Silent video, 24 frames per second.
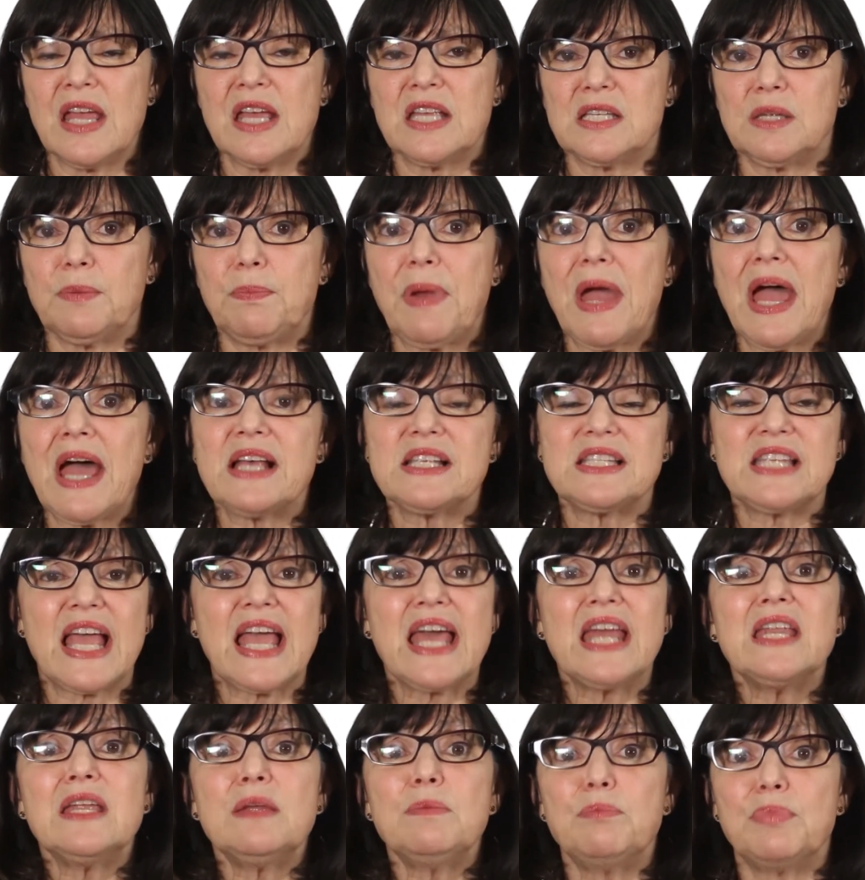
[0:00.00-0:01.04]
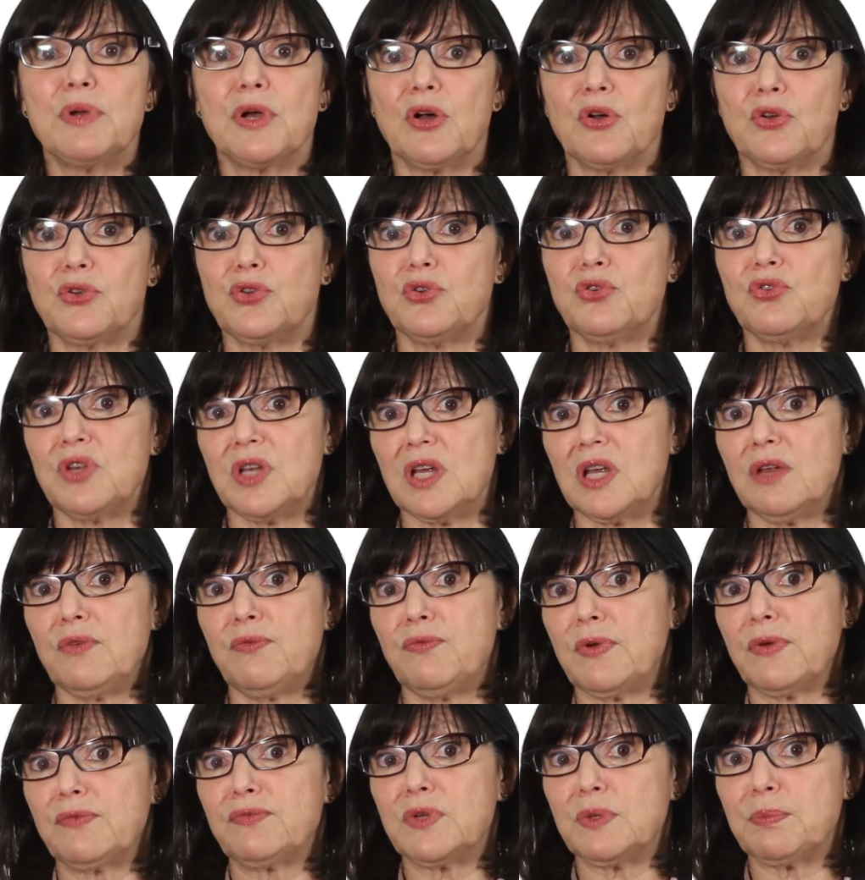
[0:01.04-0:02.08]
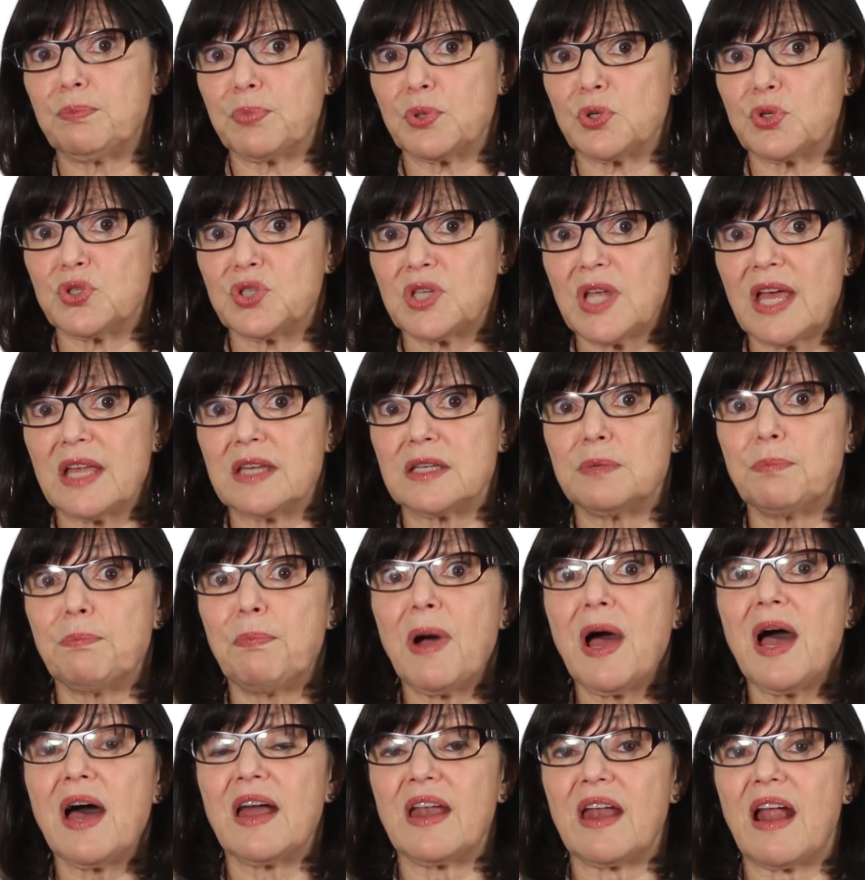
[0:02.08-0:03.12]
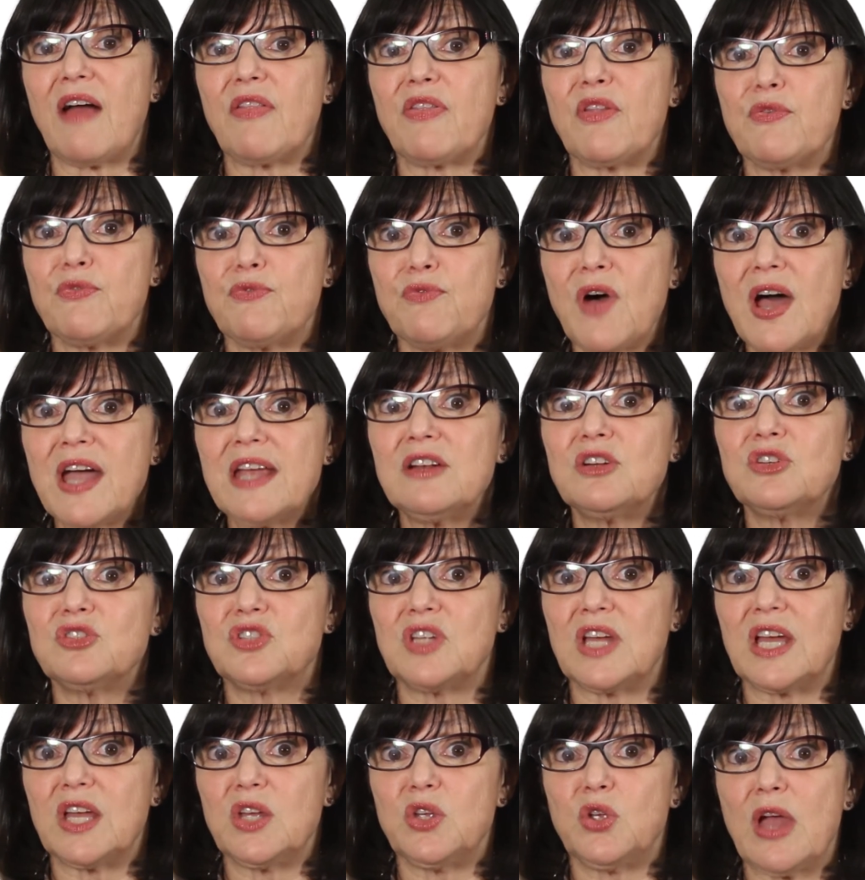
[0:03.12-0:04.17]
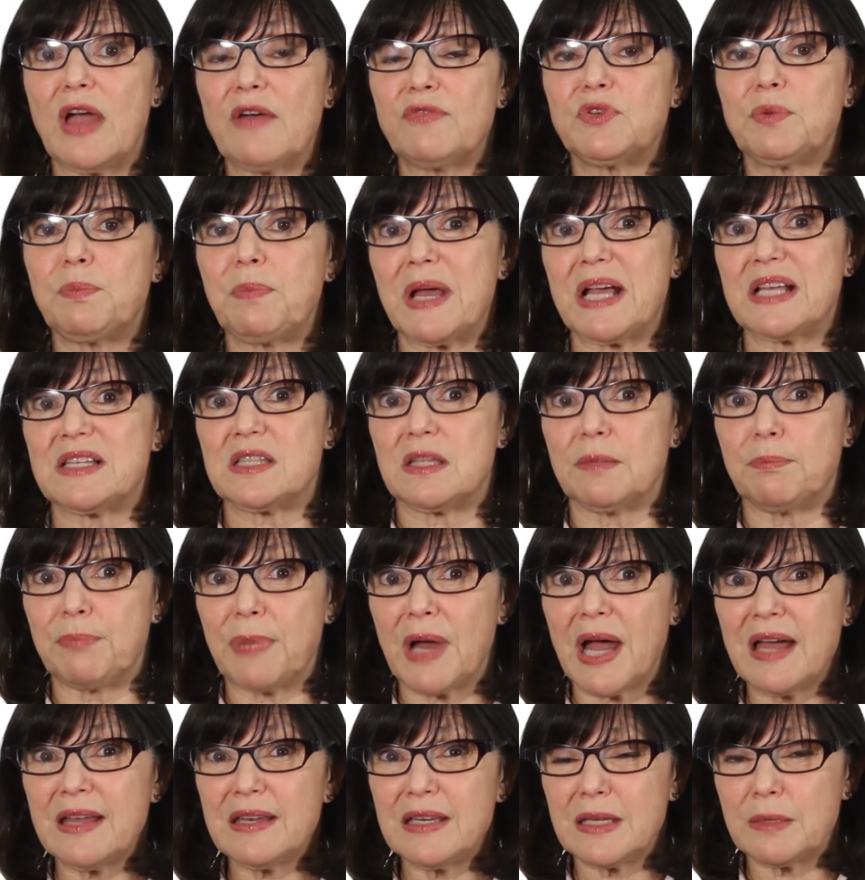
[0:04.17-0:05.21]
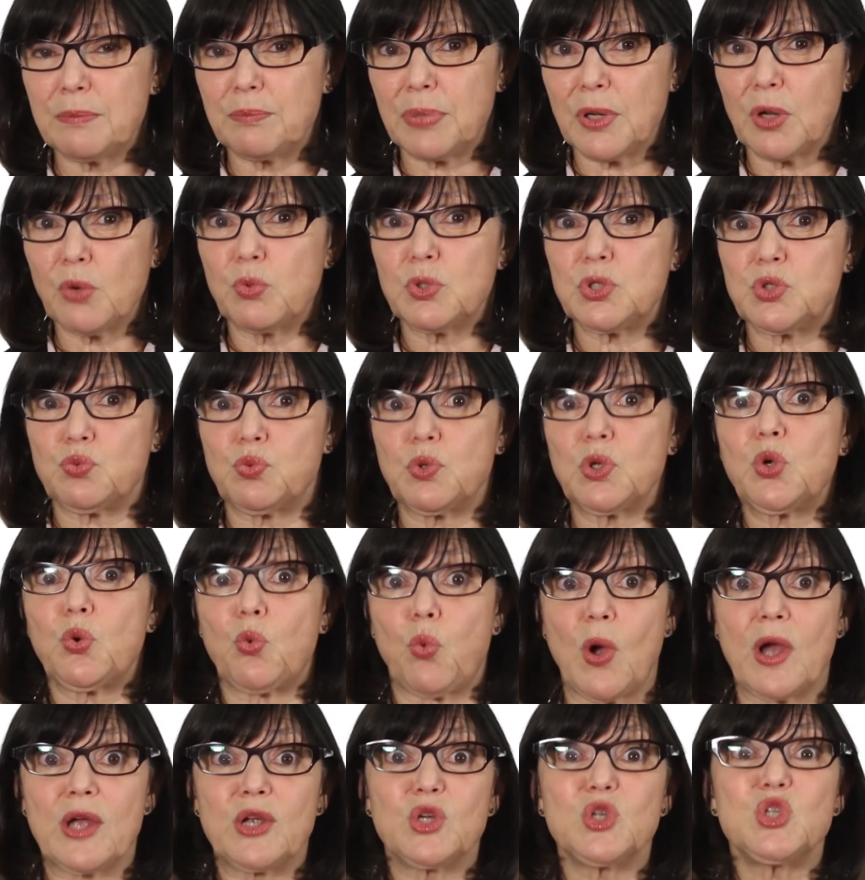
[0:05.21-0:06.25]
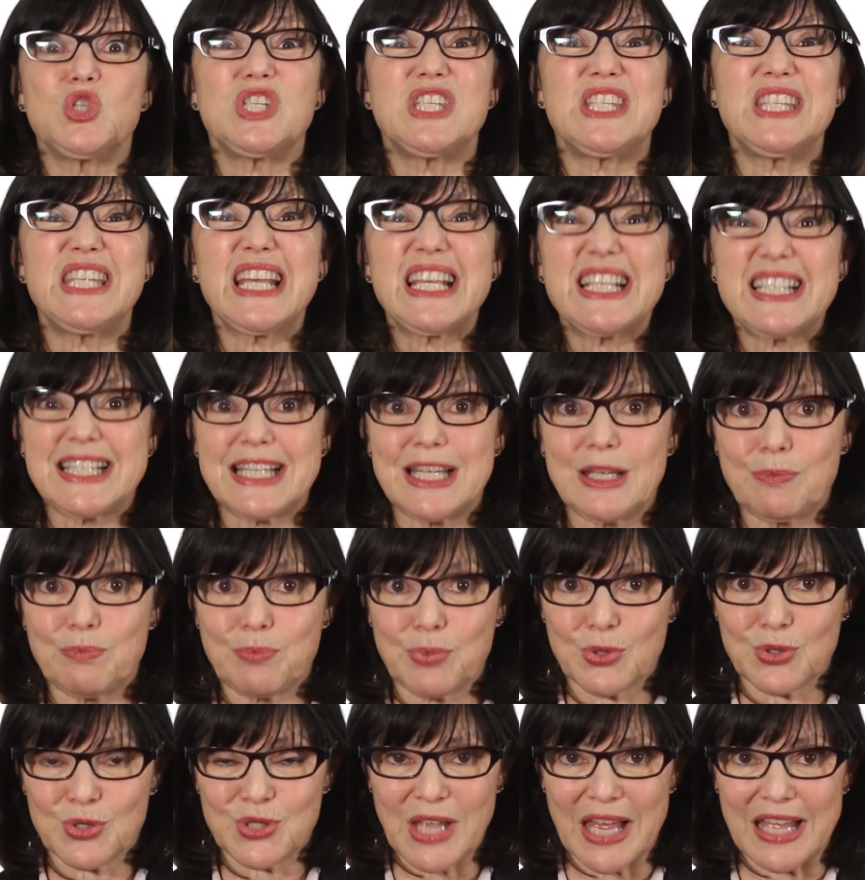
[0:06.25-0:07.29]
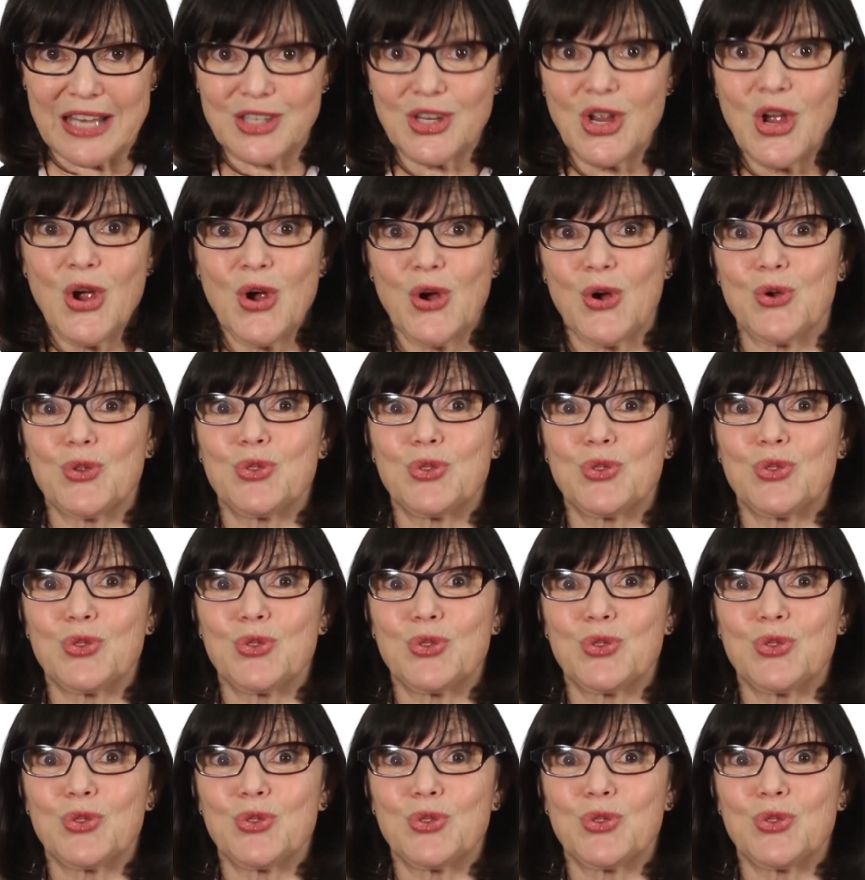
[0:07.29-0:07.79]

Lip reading: To pass any bill, you need 50%, but on the final day, you have to pass the bonding bill, which requires 60%, or